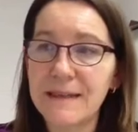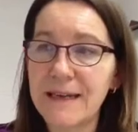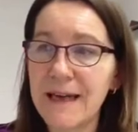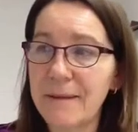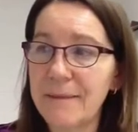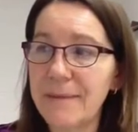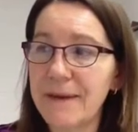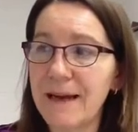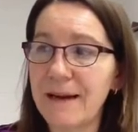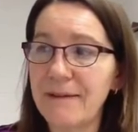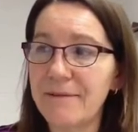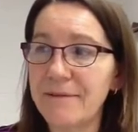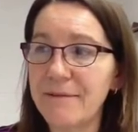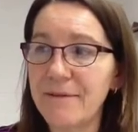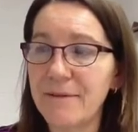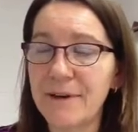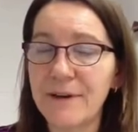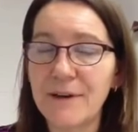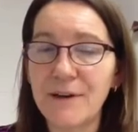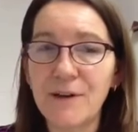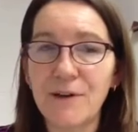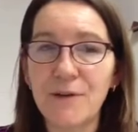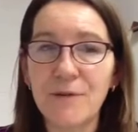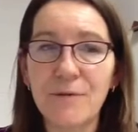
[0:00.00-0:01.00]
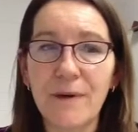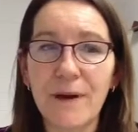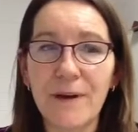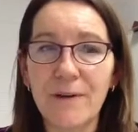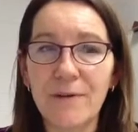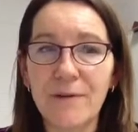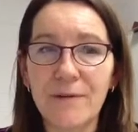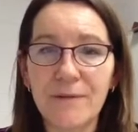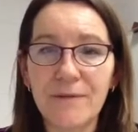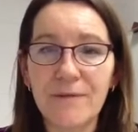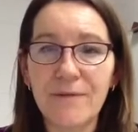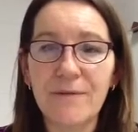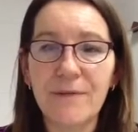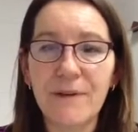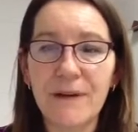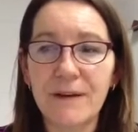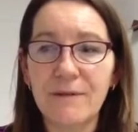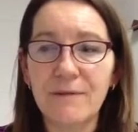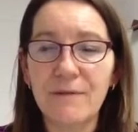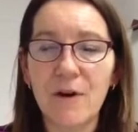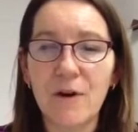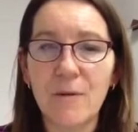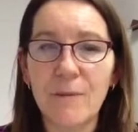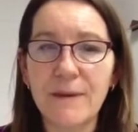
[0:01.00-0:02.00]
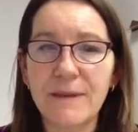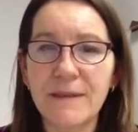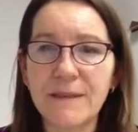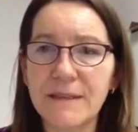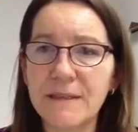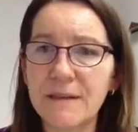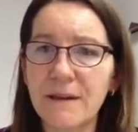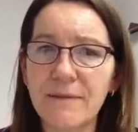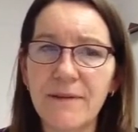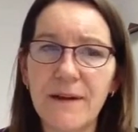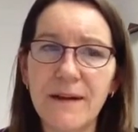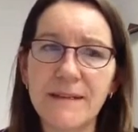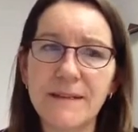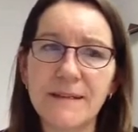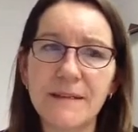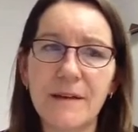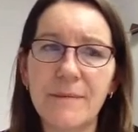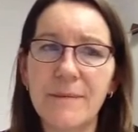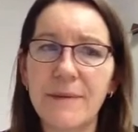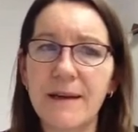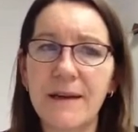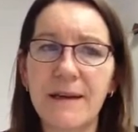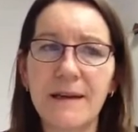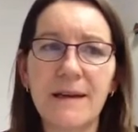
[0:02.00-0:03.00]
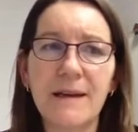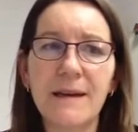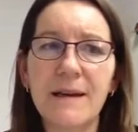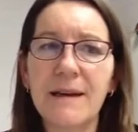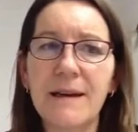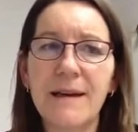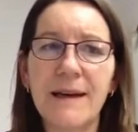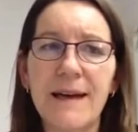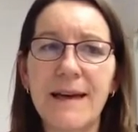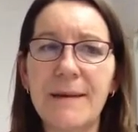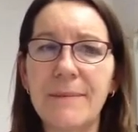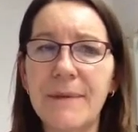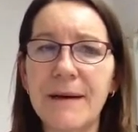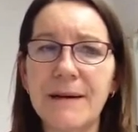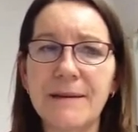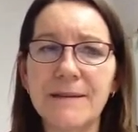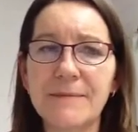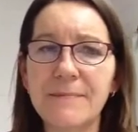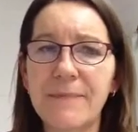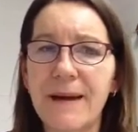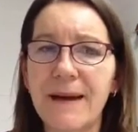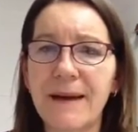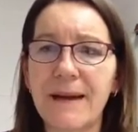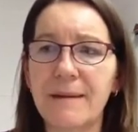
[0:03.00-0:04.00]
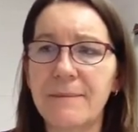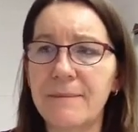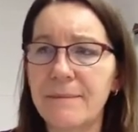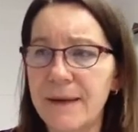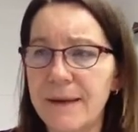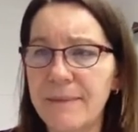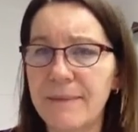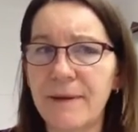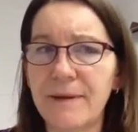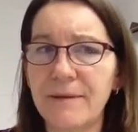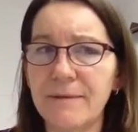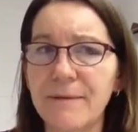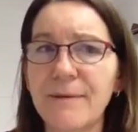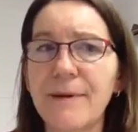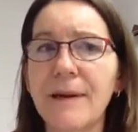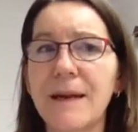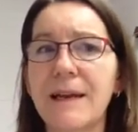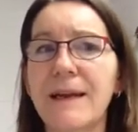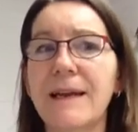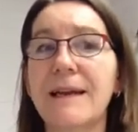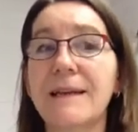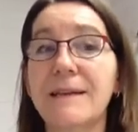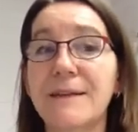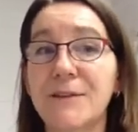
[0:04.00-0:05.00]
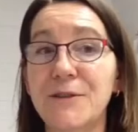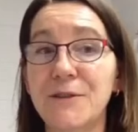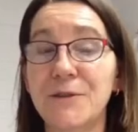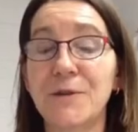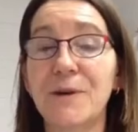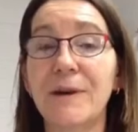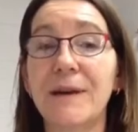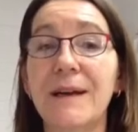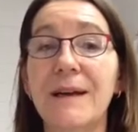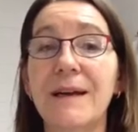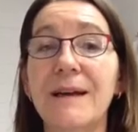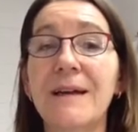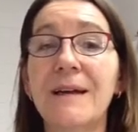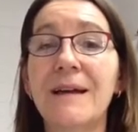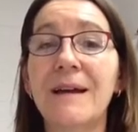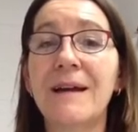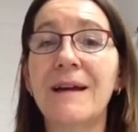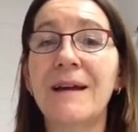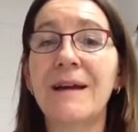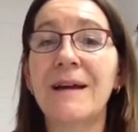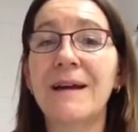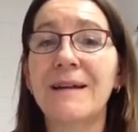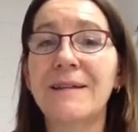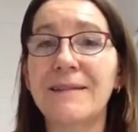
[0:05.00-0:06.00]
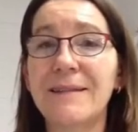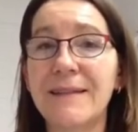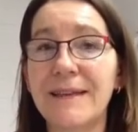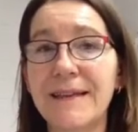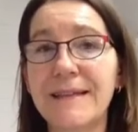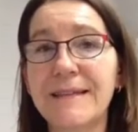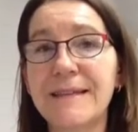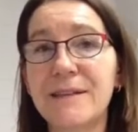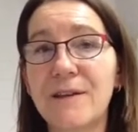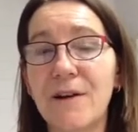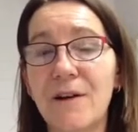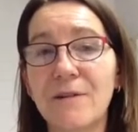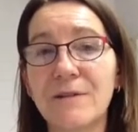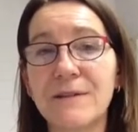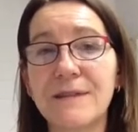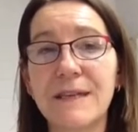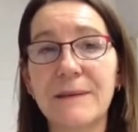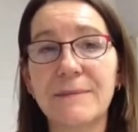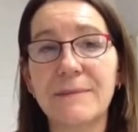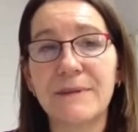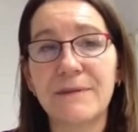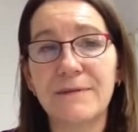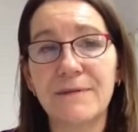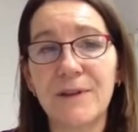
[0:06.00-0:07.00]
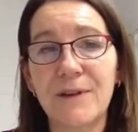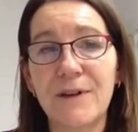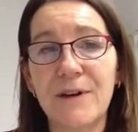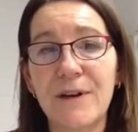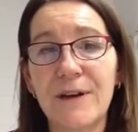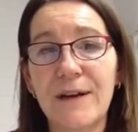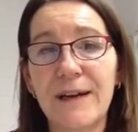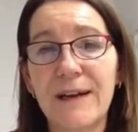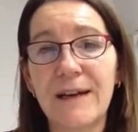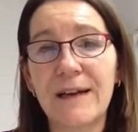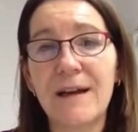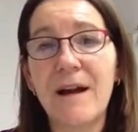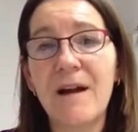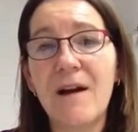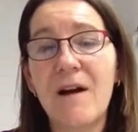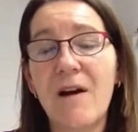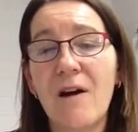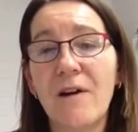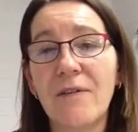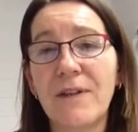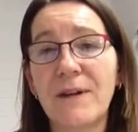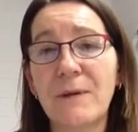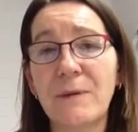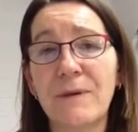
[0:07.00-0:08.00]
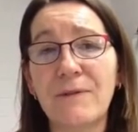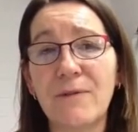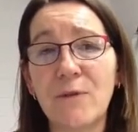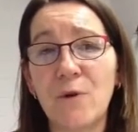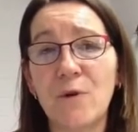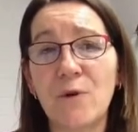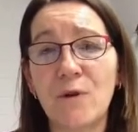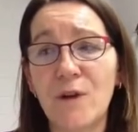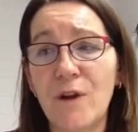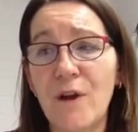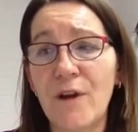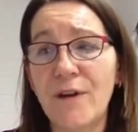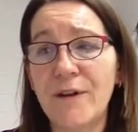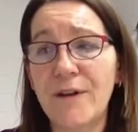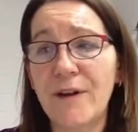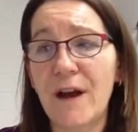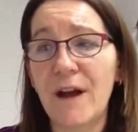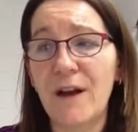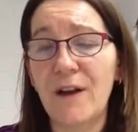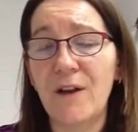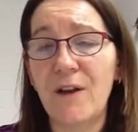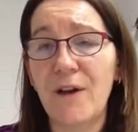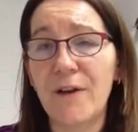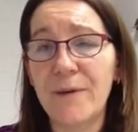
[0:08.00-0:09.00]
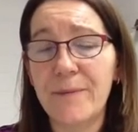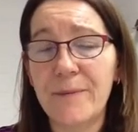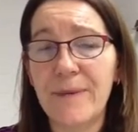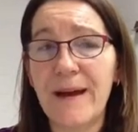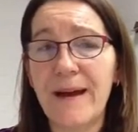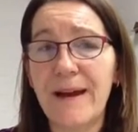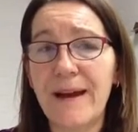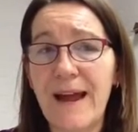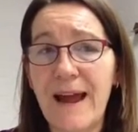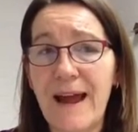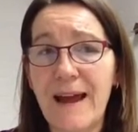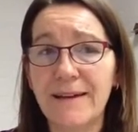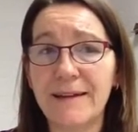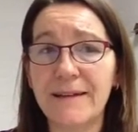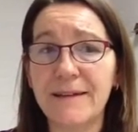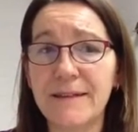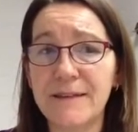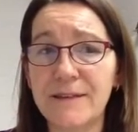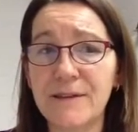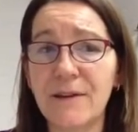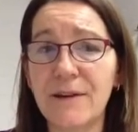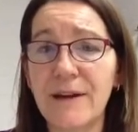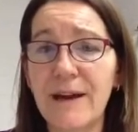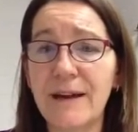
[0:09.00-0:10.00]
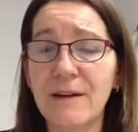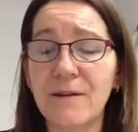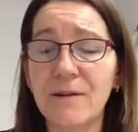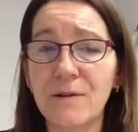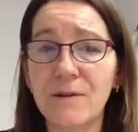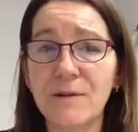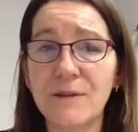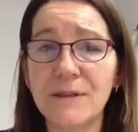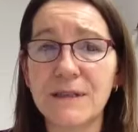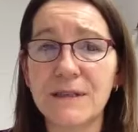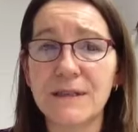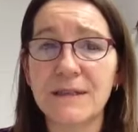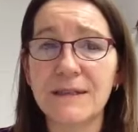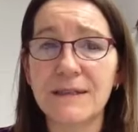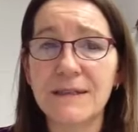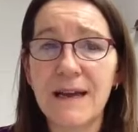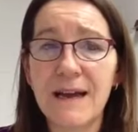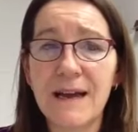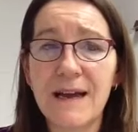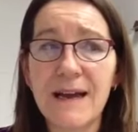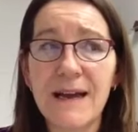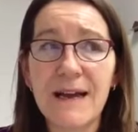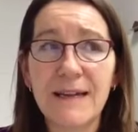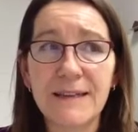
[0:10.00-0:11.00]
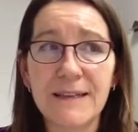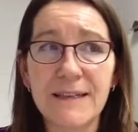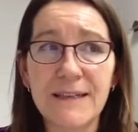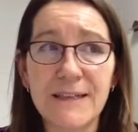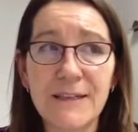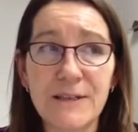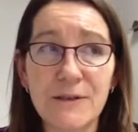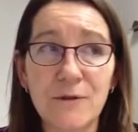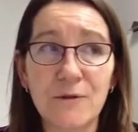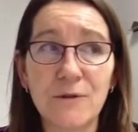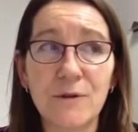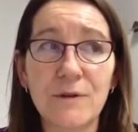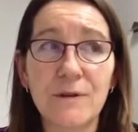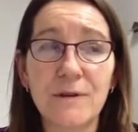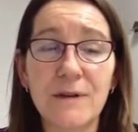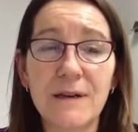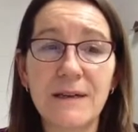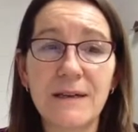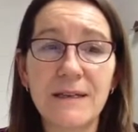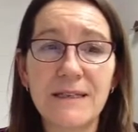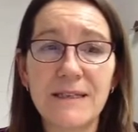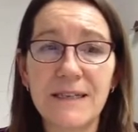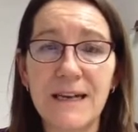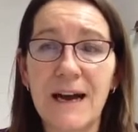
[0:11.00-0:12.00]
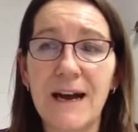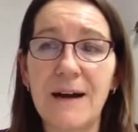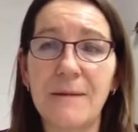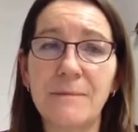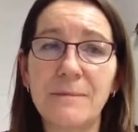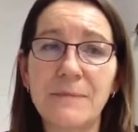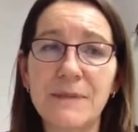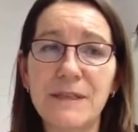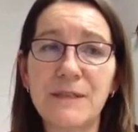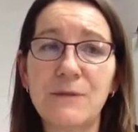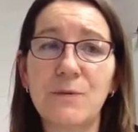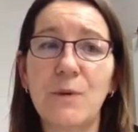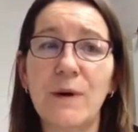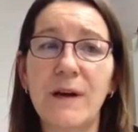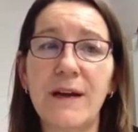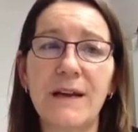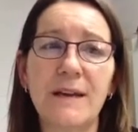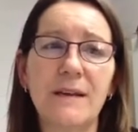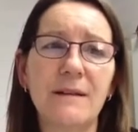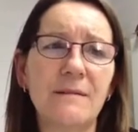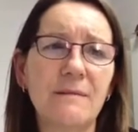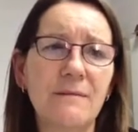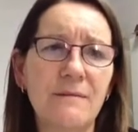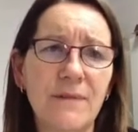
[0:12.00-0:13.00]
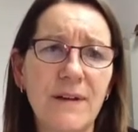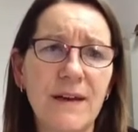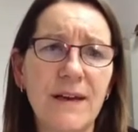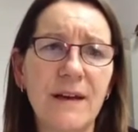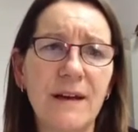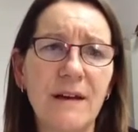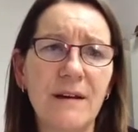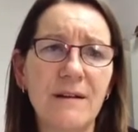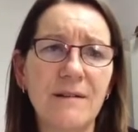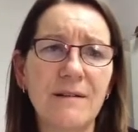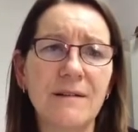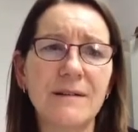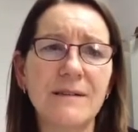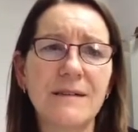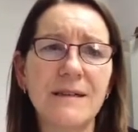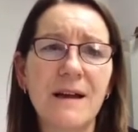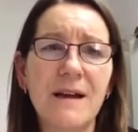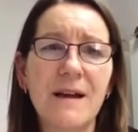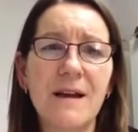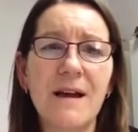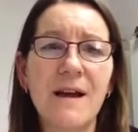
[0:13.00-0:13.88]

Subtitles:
coming up for a new run of enrolments, and I've had so many emails back and people are really enjoying this concept of learning. I think we've all learnt a lot about how to design our courses, the short, sharp, sweet videos,